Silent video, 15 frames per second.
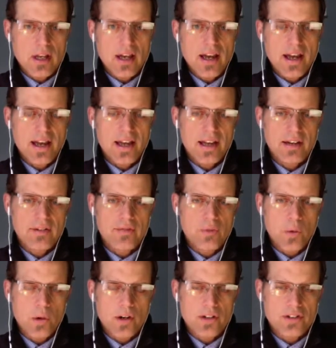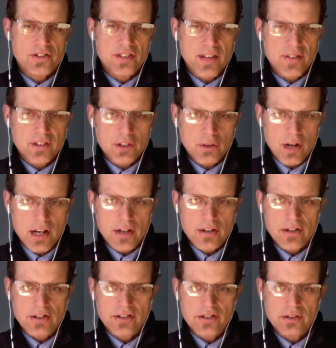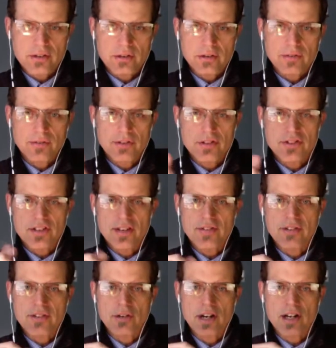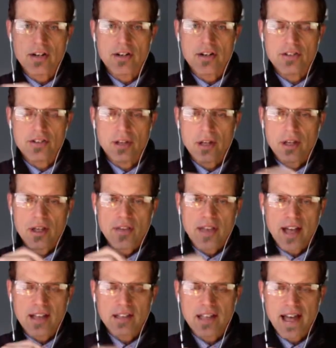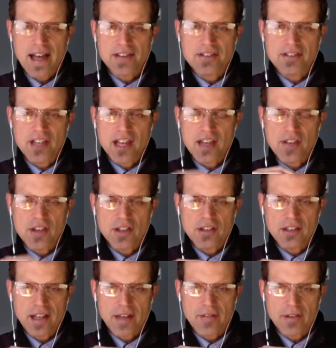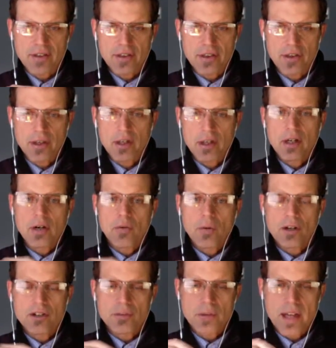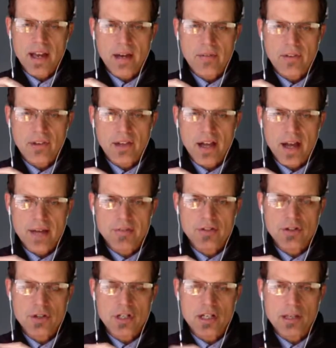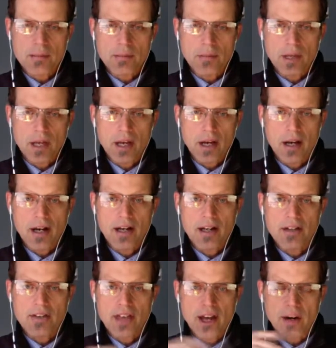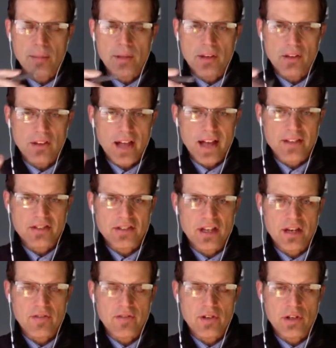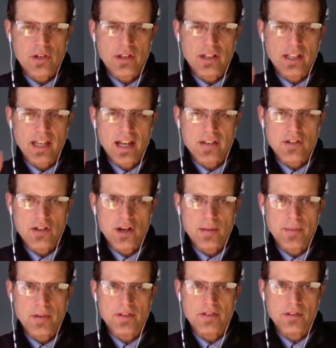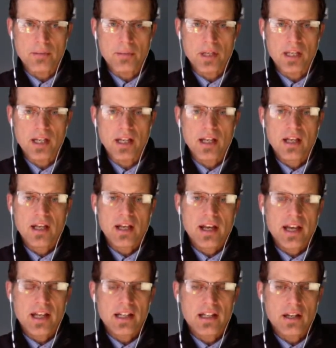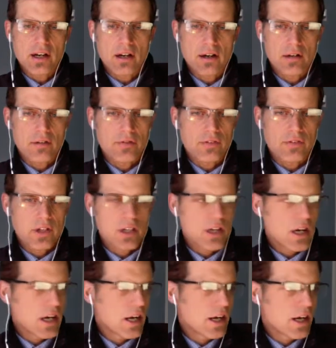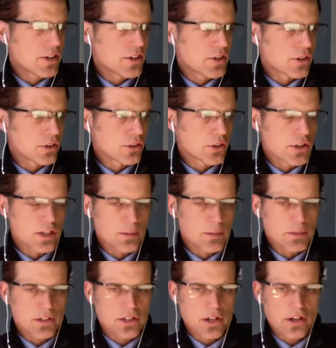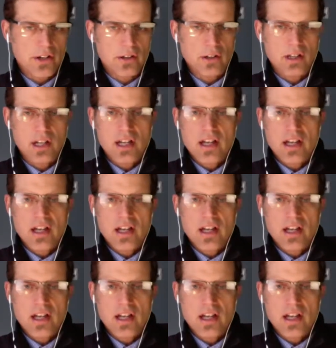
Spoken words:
And for seventh graders, that last day, the 11th, once we have the live stream, that'll be the last day for you to catch up and submit any of your learning material.